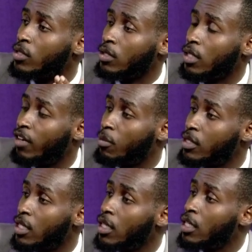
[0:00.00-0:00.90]
county
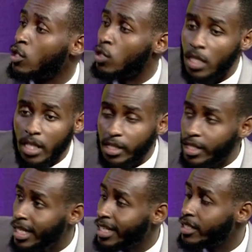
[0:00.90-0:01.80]
governments,
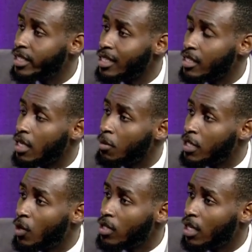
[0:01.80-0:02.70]
8 years
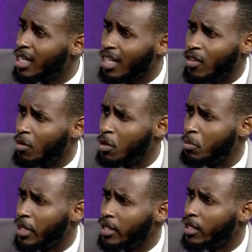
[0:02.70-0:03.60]
down the line have not
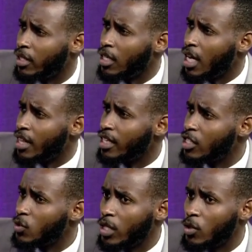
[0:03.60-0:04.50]
been paid. And
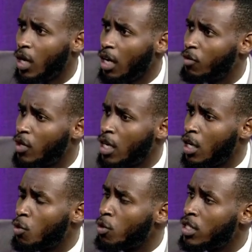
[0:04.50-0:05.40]
that is why you have
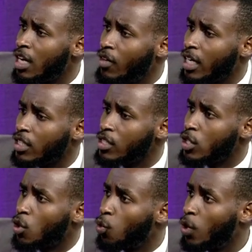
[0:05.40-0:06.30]

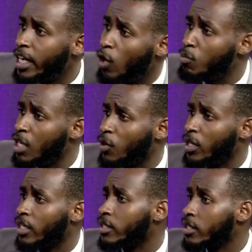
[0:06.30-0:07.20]
governors who are now
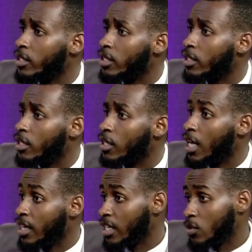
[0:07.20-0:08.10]
billionaires.
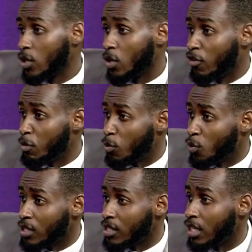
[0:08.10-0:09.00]
And that is why you have
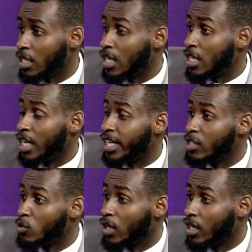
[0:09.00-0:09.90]
people who are still,
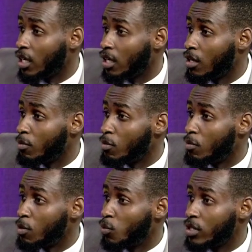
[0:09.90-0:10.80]
like in Turkana,
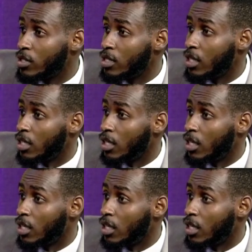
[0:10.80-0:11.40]
people are still